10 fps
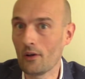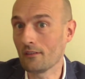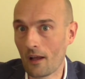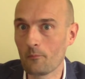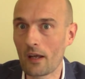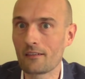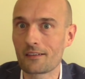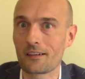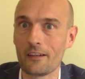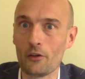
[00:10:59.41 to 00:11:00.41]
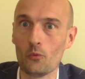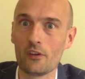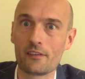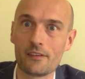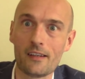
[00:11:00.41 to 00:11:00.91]
And basically you
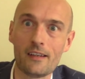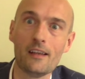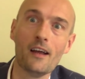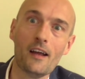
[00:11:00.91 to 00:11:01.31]
would see